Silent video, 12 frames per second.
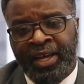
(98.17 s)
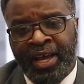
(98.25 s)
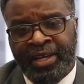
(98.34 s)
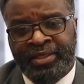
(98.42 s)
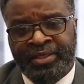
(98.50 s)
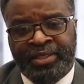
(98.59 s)

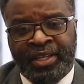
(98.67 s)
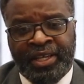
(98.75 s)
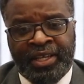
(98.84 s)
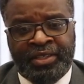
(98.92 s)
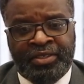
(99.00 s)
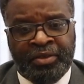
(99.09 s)
as a
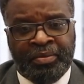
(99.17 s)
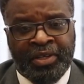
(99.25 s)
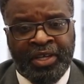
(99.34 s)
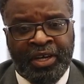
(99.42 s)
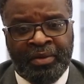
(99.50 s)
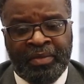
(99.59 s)
city to
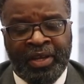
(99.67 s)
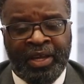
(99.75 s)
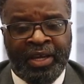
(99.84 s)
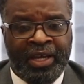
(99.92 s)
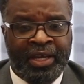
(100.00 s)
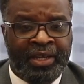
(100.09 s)
become
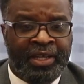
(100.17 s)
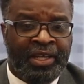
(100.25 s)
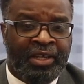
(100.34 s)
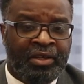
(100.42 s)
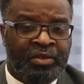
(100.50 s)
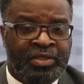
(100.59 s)
an
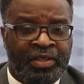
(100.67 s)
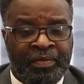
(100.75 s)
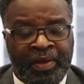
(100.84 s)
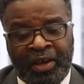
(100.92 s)
inclusive,